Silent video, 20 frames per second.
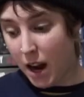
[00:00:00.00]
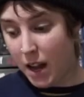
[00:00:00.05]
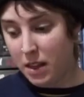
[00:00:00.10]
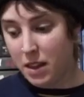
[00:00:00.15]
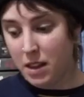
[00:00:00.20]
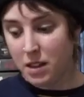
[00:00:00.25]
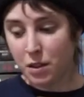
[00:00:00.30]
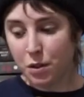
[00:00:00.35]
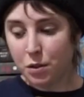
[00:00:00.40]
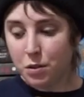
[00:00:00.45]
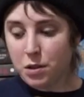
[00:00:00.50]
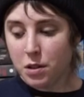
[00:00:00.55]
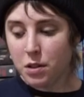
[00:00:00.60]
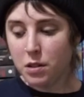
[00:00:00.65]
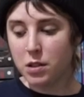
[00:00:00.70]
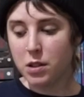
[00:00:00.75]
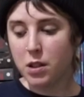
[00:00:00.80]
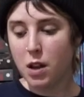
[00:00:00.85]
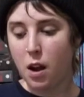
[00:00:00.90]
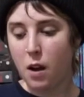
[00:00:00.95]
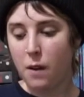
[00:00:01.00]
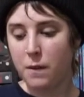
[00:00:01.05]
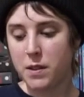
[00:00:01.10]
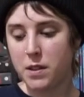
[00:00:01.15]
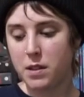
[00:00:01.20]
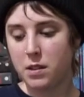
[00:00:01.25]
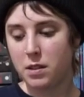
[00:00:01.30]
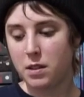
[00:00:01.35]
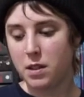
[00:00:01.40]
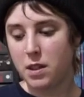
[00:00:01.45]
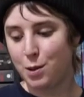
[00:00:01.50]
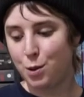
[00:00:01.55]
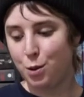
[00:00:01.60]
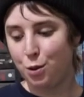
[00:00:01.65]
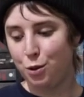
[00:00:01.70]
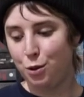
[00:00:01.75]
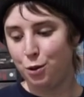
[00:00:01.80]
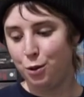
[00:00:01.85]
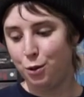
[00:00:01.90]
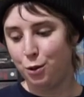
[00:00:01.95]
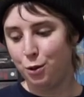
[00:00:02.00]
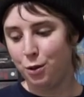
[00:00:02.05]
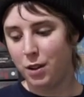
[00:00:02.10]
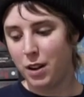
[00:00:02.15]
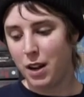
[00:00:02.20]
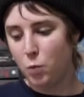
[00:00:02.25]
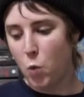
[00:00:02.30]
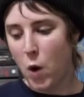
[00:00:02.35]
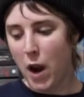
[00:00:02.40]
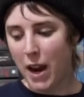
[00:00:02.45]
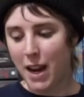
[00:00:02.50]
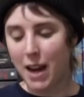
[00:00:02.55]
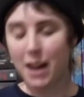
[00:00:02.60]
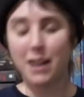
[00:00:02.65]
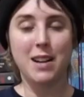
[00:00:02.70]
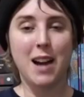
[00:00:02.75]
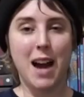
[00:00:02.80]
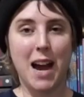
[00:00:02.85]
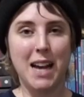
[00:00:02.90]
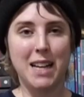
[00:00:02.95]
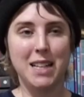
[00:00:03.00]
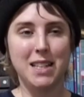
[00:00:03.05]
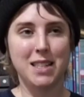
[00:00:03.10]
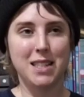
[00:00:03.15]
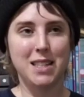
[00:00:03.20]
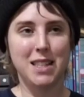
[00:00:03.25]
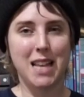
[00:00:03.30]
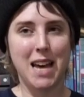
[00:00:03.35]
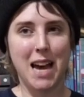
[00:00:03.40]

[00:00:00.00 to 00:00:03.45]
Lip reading: This also serves to recognize